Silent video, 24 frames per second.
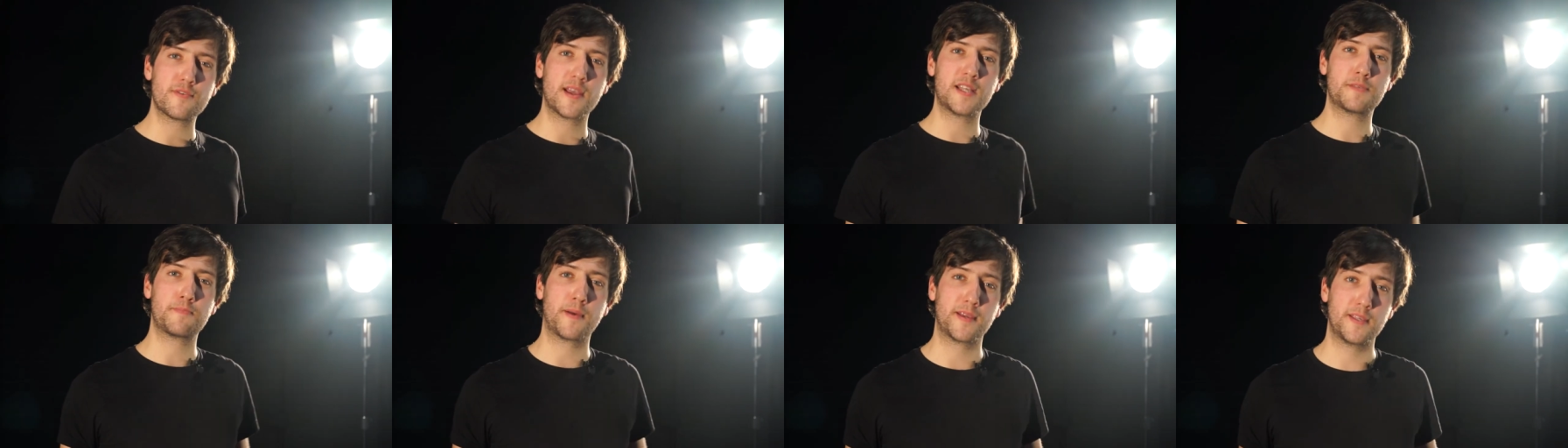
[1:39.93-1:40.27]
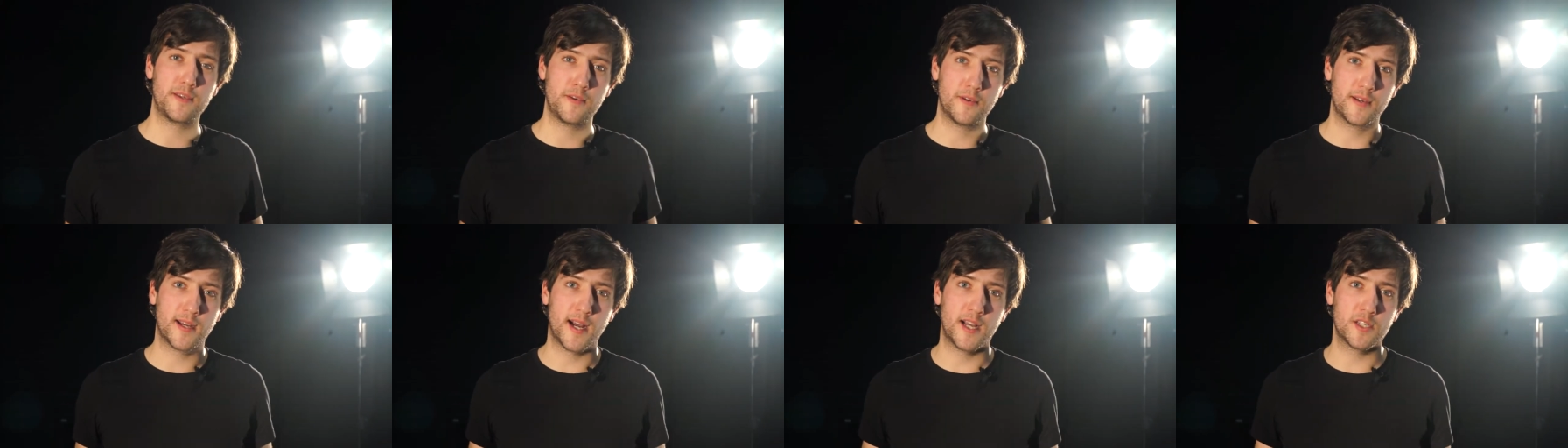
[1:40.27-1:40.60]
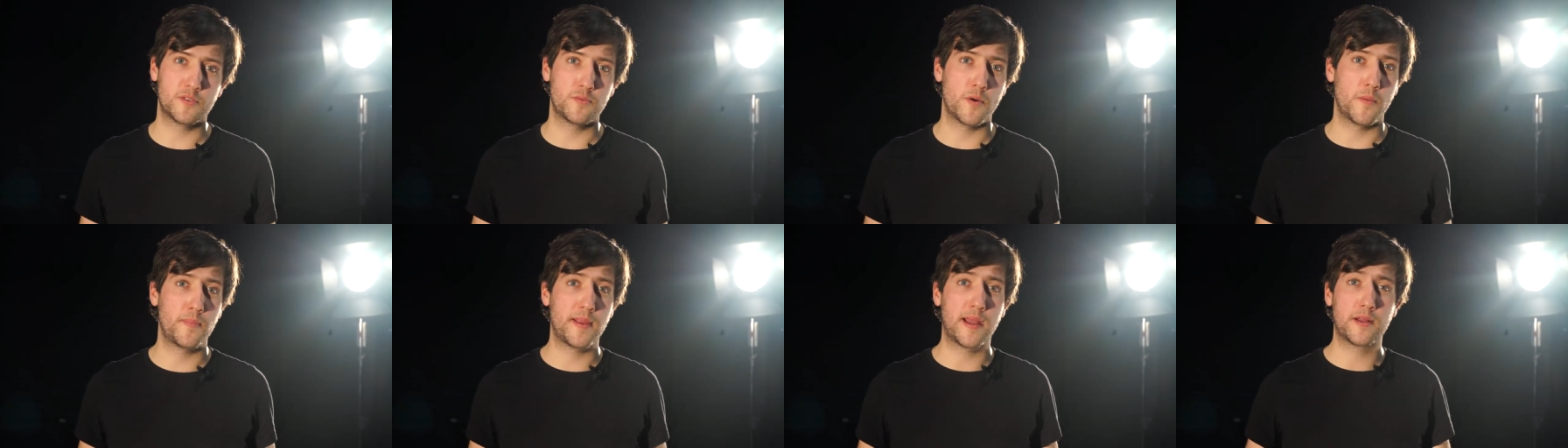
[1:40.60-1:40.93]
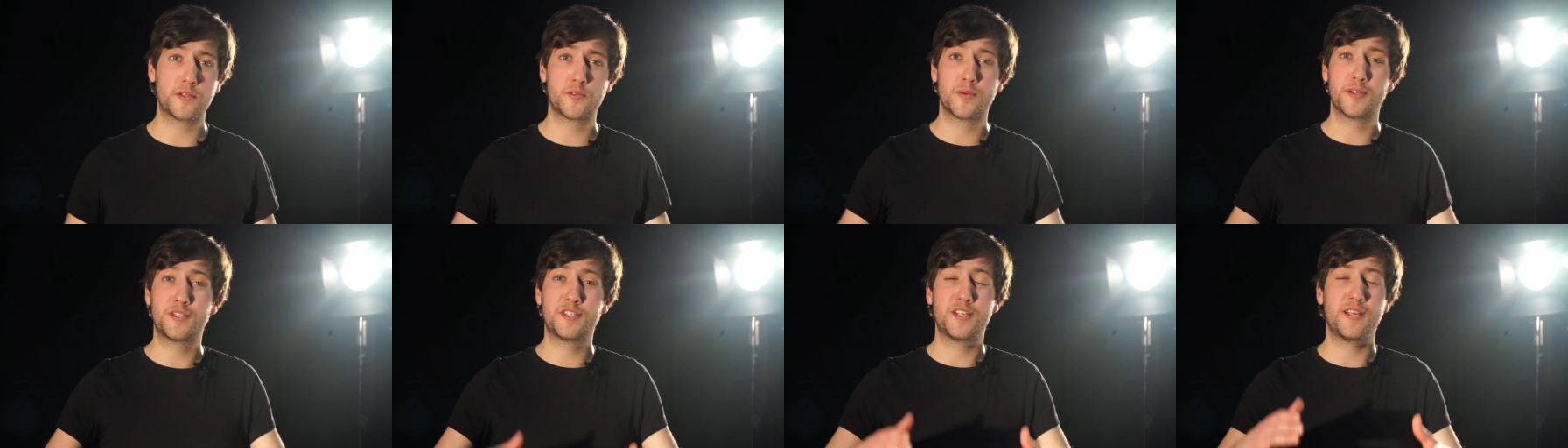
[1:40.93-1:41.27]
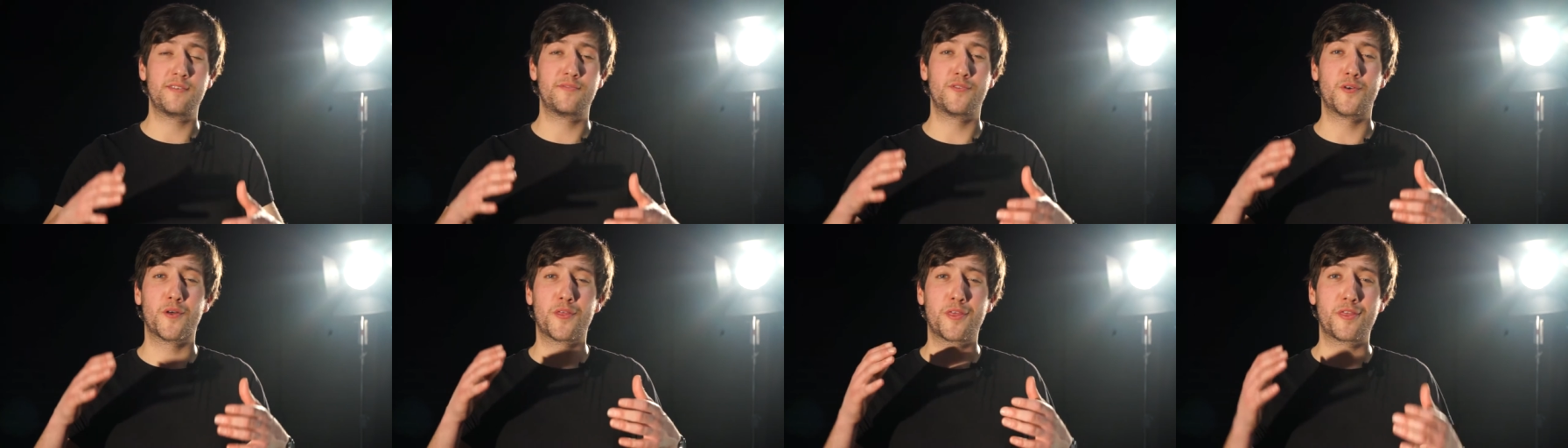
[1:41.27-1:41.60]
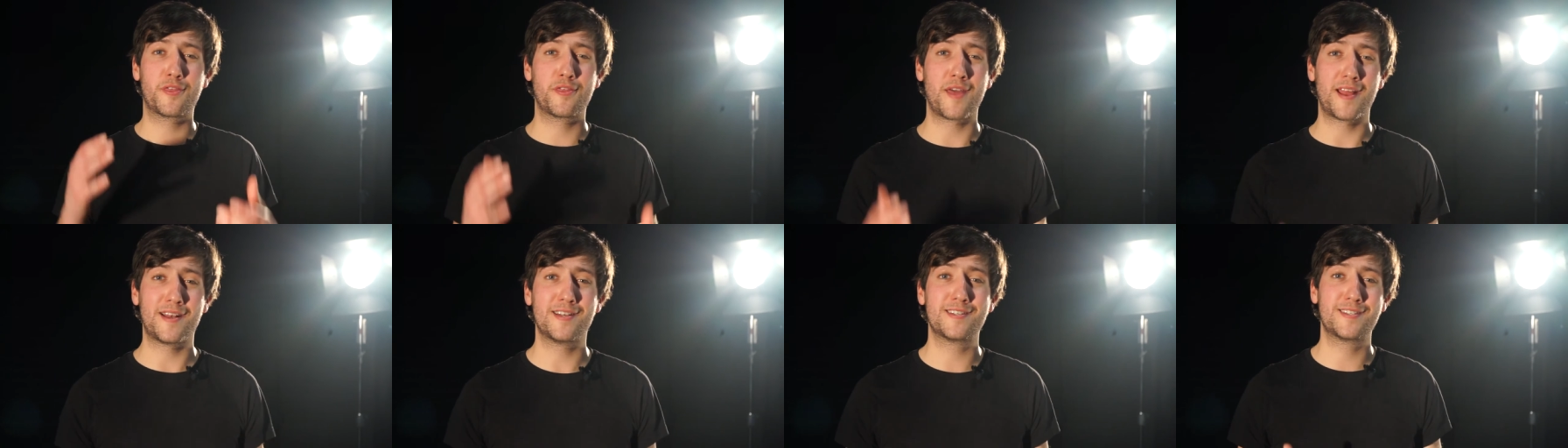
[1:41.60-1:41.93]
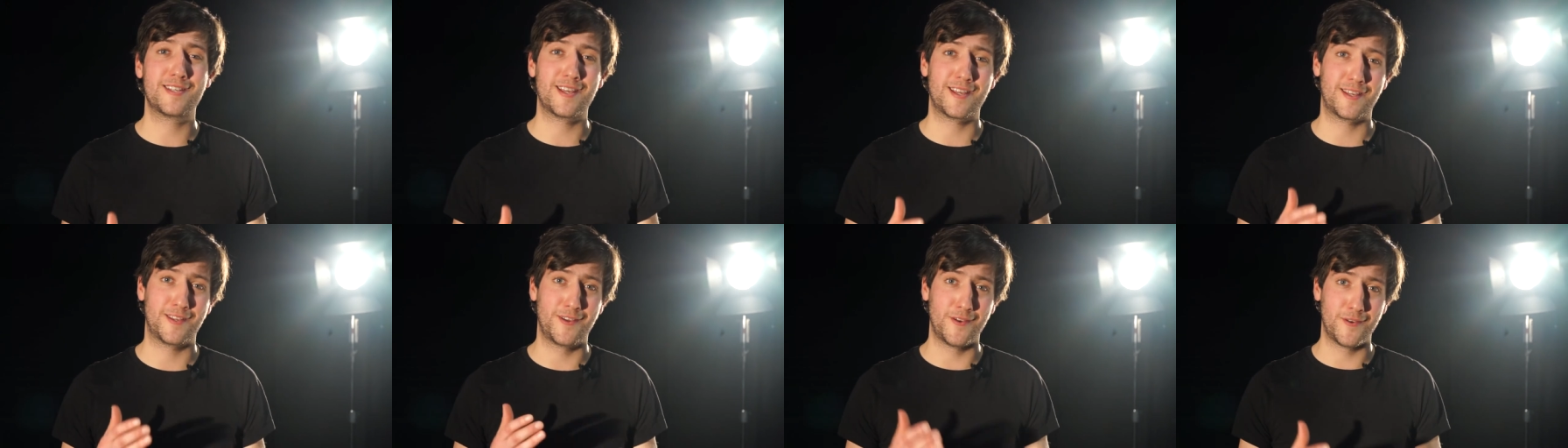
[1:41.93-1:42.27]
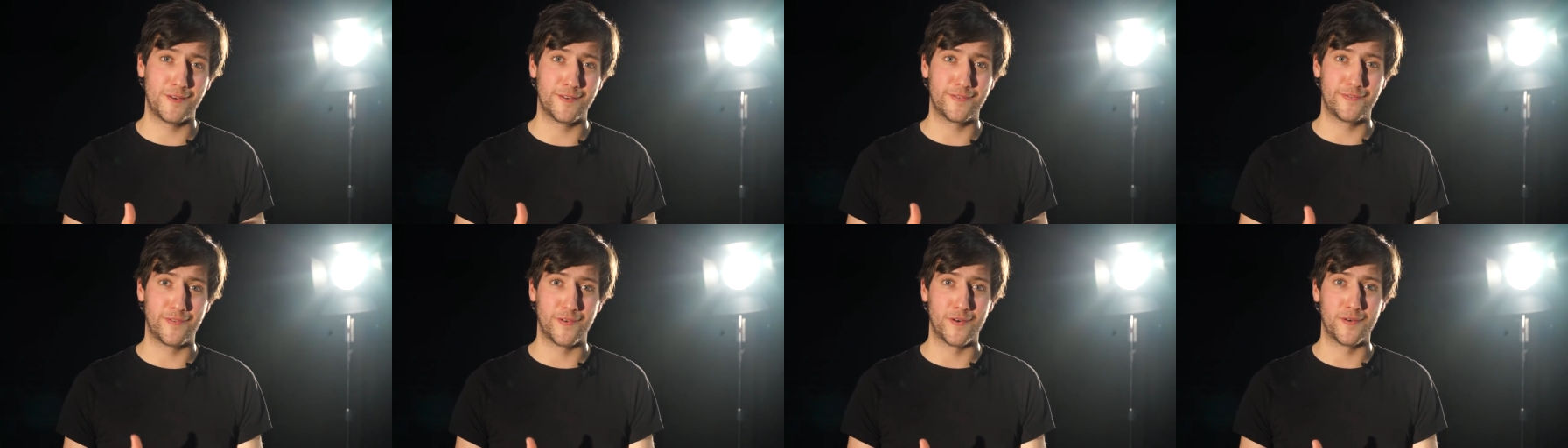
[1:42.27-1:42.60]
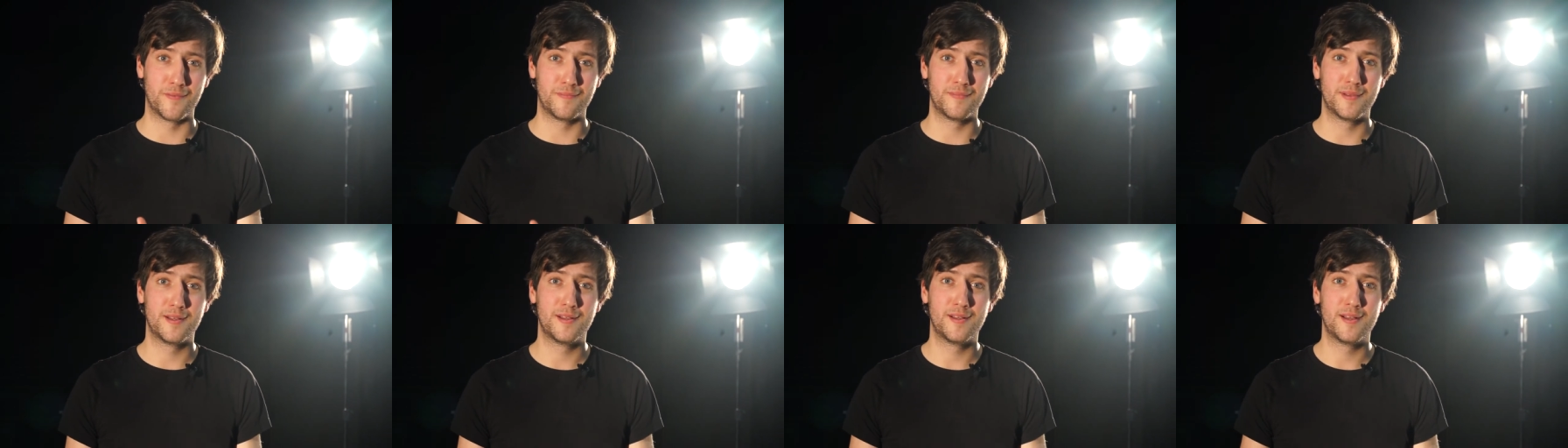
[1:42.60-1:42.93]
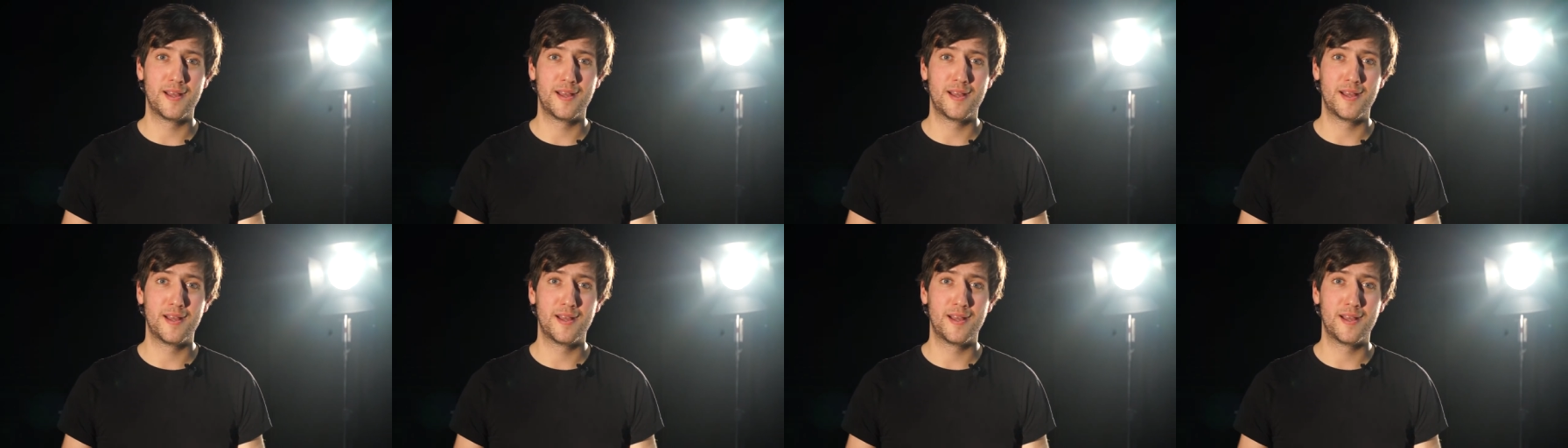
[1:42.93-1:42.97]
raised by you guys, we'll be able to achieve an authentic uniform,